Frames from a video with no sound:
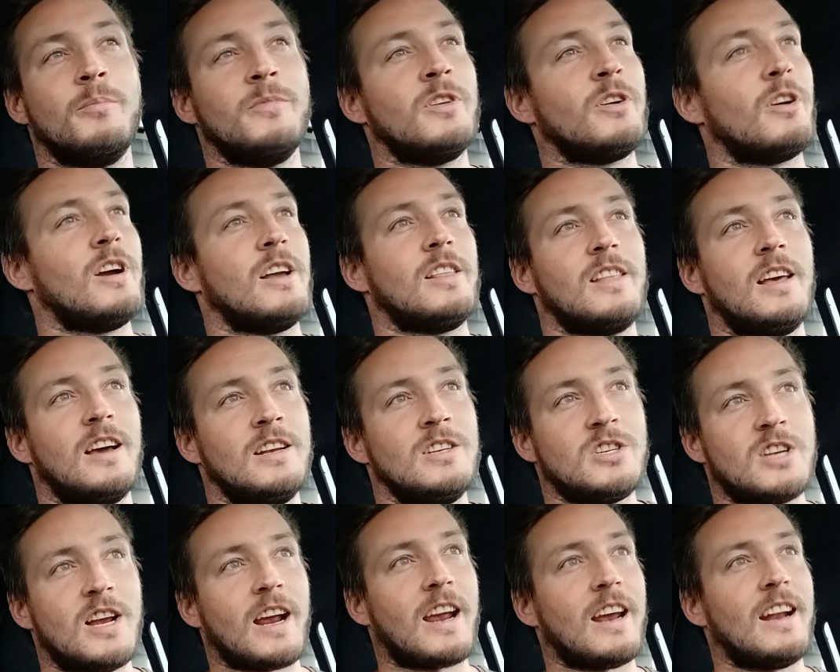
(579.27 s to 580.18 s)
Come
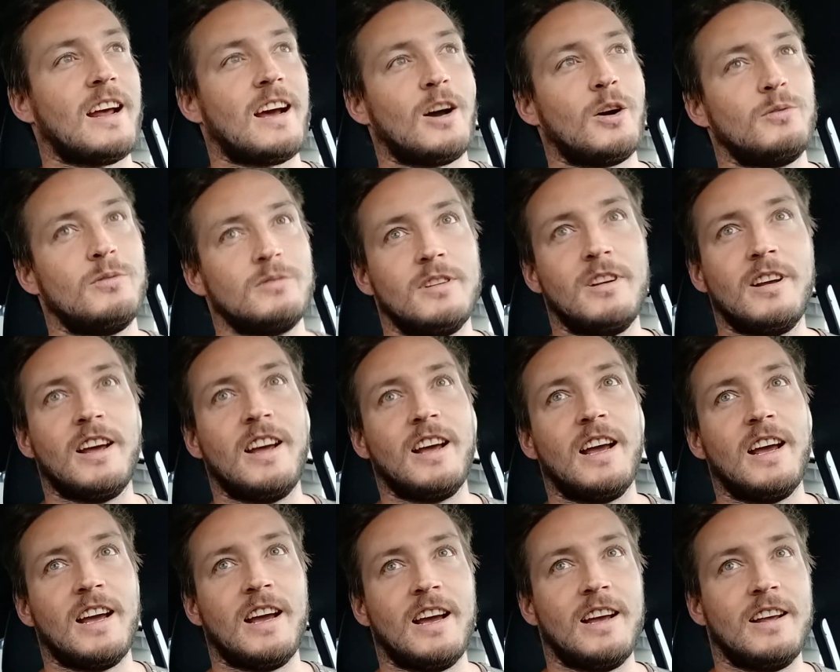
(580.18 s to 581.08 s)
during then, check it out,
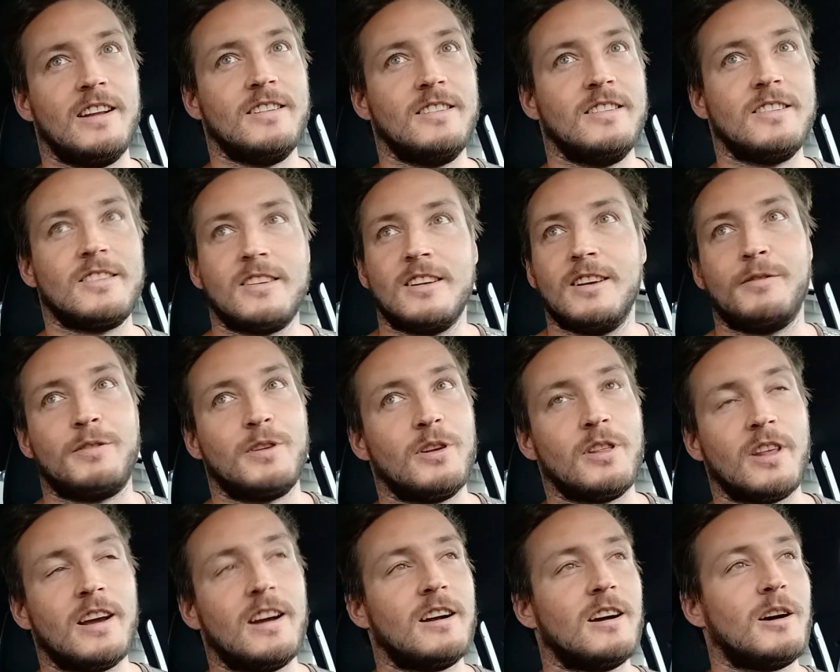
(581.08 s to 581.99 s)
and
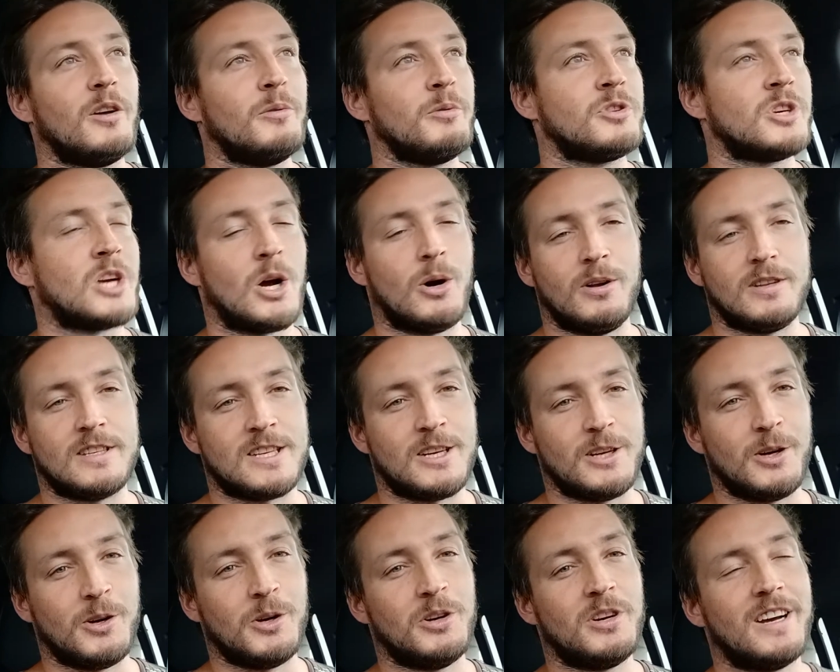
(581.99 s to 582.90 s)
if you're there, I'll
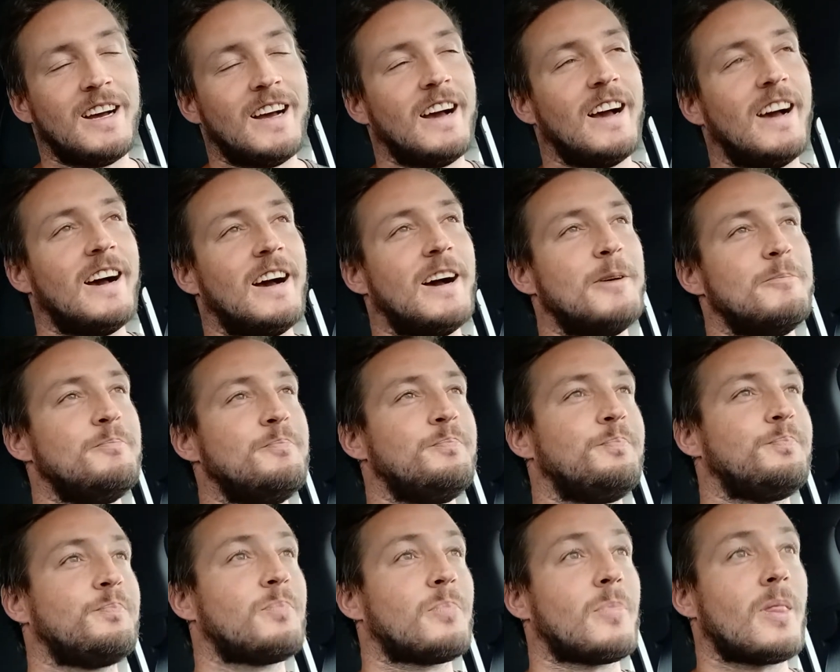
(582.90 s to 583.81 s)
show it to you.
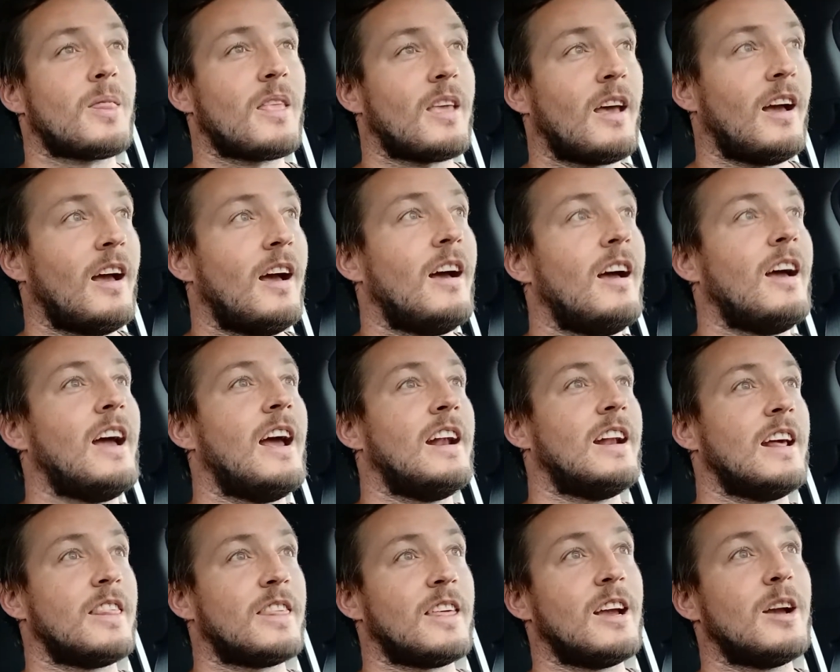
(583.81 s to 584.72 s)

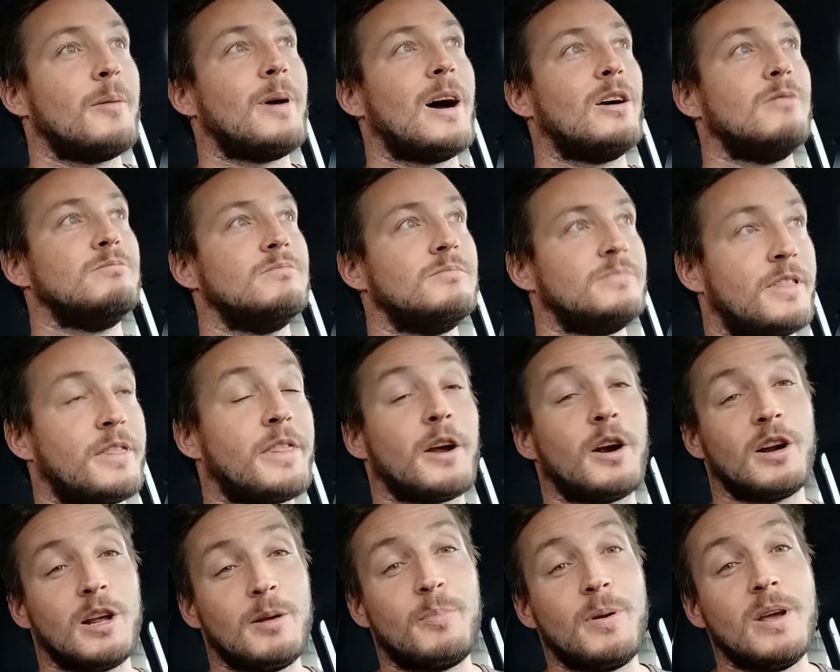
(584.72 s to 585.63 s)
And I think about
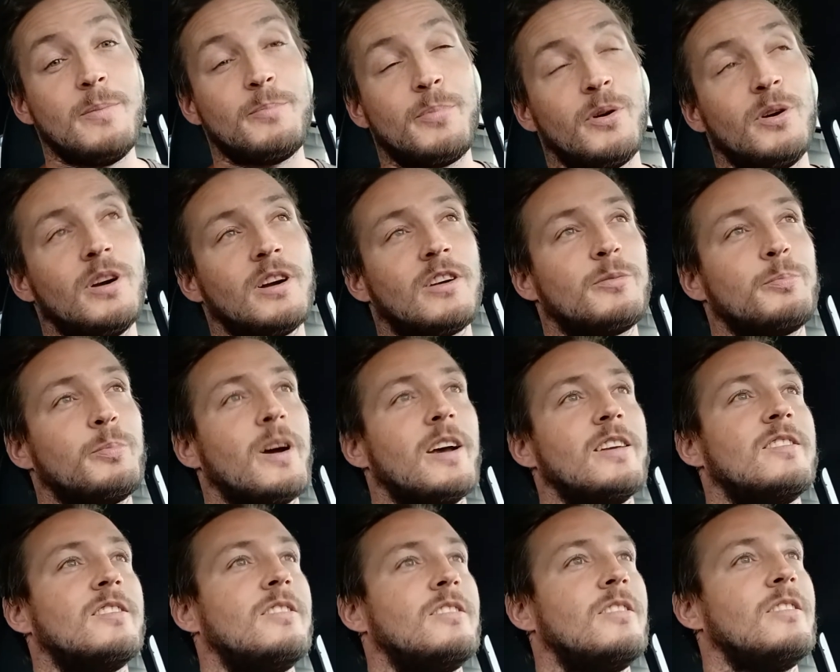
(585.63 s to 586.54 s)
30
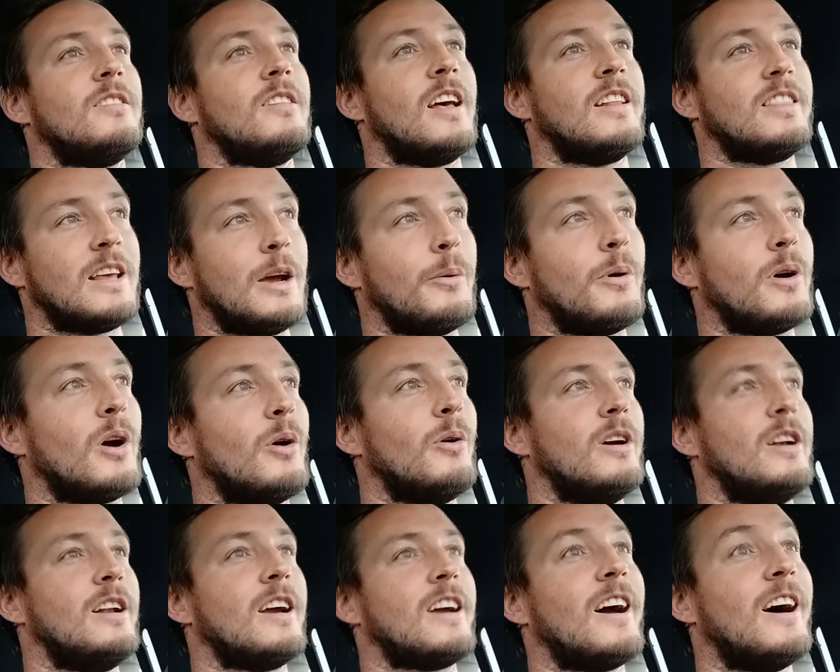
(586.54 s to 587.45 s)
people expressed that
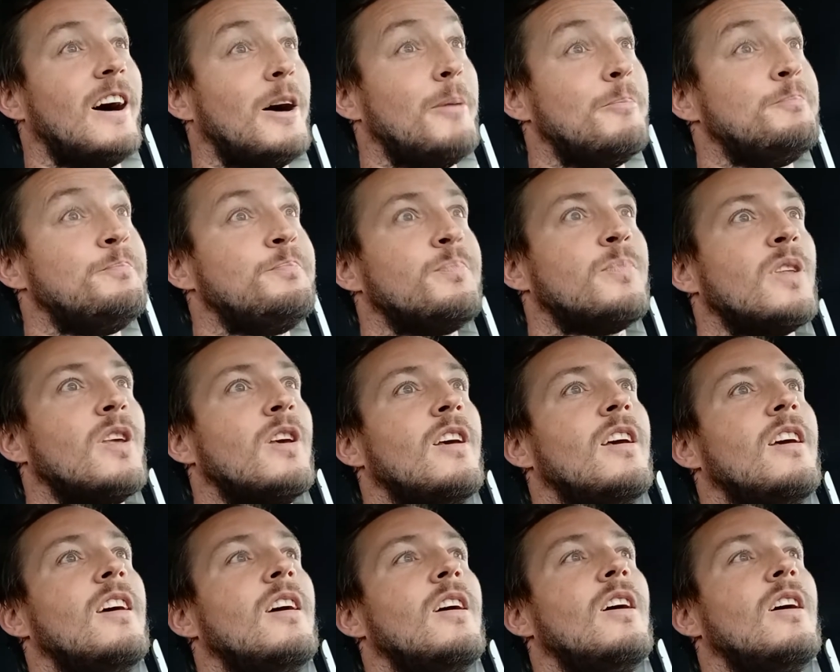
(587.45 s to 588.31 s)
they were going to come,